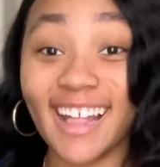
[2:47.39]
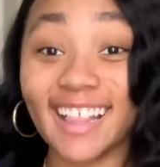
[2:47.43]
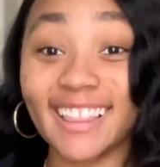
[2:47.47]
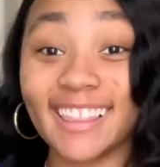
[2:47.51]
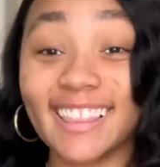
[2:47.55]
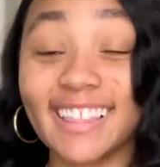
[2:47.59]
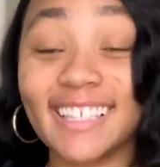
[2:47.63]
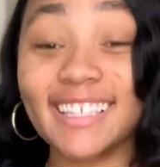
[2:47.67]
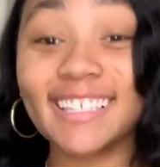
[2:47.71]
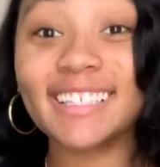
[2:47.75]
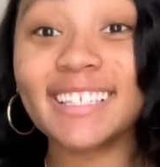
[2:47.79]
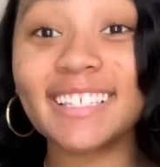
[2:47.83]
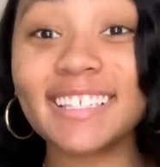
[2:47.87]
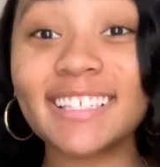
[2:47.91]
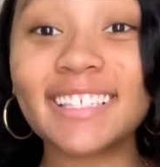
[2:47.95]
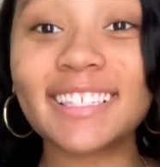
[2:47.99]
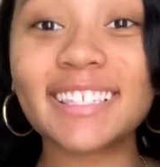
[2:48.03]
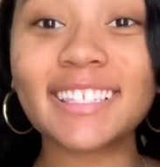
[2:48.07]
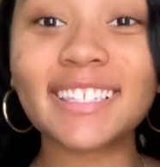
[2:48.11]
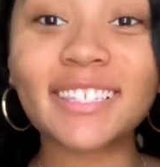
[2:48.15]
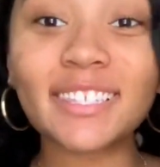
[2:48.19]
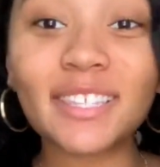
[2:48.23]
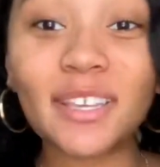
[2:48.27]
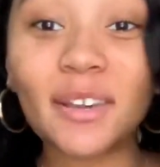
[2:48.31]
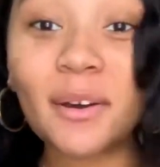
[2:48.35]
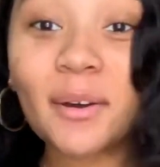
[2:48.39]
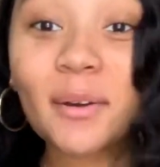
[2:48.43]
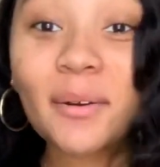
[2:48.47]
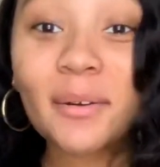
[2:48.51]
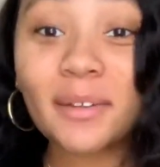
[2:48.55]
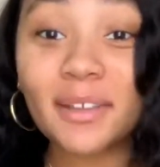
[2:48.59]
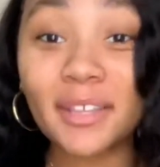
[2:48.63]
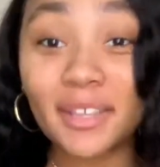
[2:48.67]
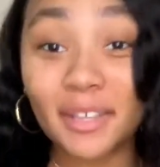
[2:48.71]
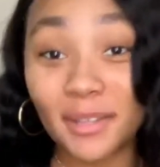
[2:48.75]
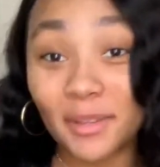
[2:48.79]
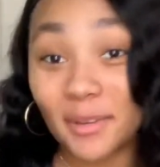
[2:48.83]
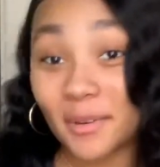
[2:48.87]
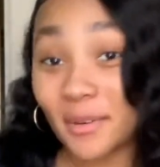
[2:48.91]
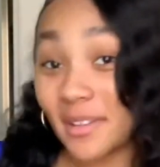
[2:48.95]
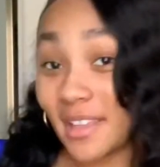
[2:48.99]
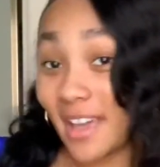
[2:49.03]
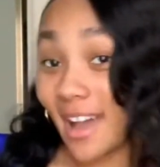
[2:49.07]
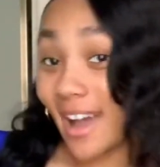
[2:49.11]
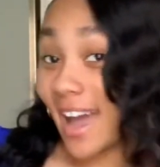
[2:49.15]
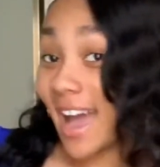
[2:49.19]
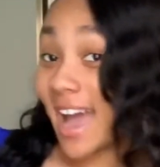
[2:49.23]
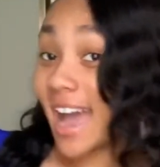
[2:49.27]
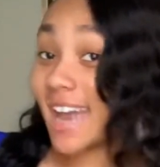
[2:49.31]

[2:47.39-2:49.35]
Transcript: This is so cute, y'all. I